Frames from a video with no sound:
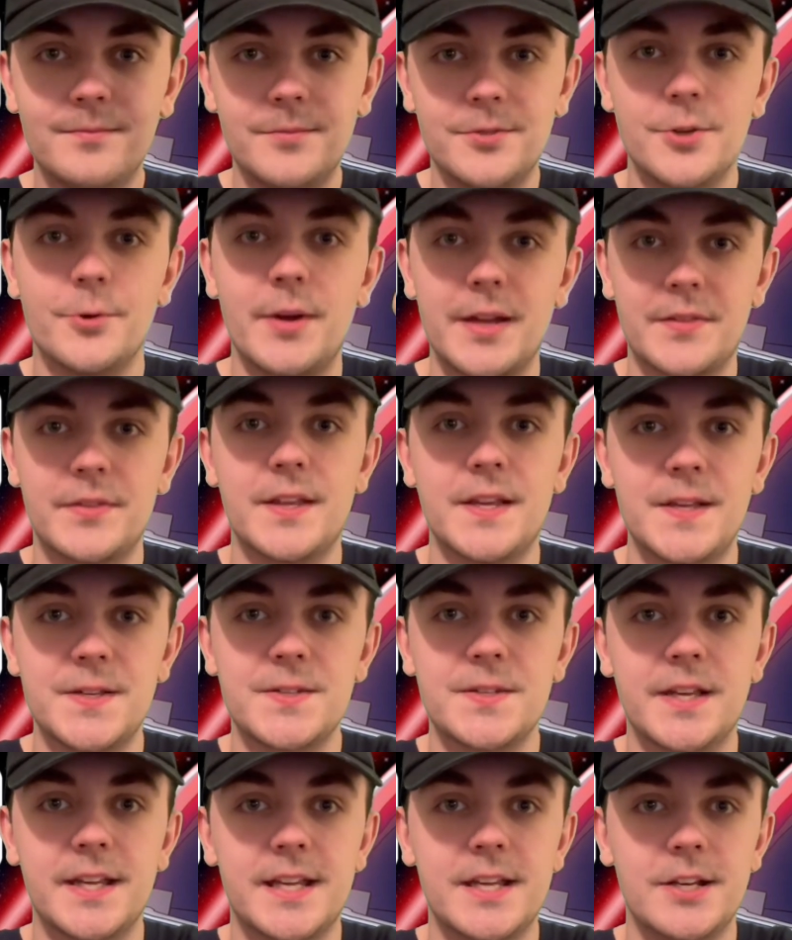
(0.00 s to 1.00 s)
doing
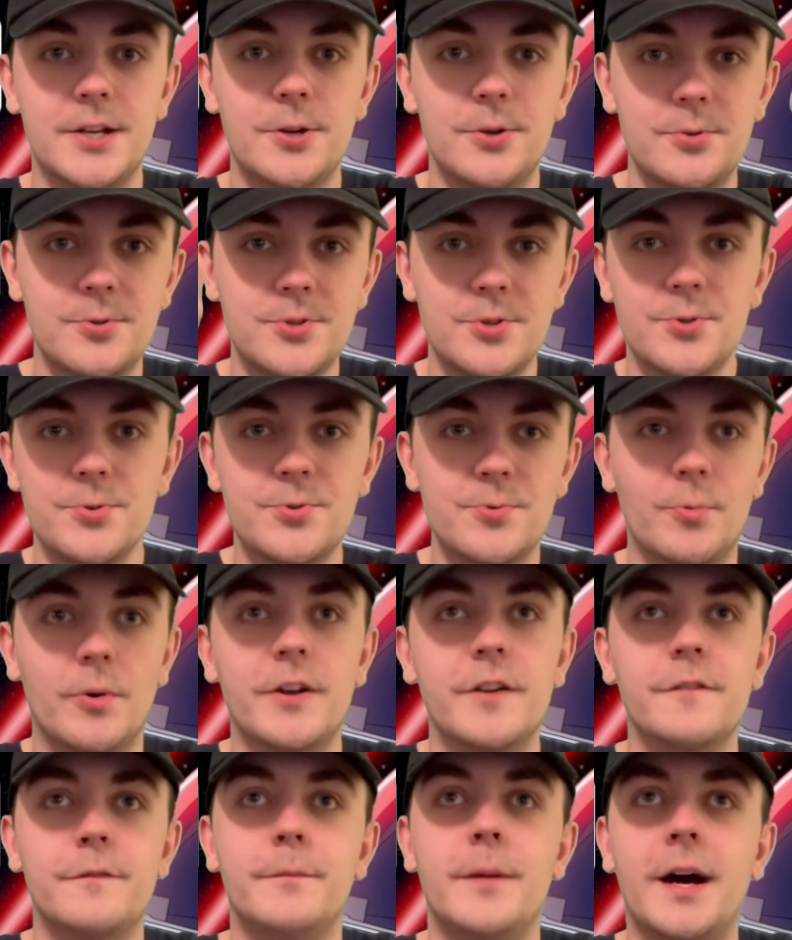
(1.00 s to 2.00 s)
this, like, you know, choose
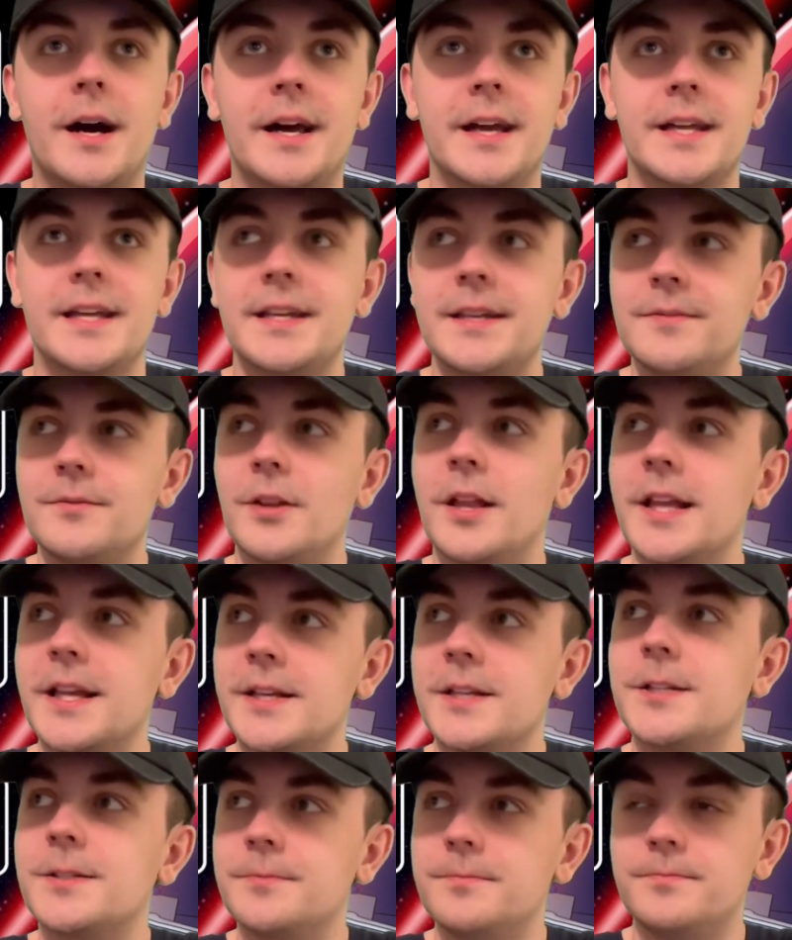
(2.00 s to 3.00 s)
one of my, like,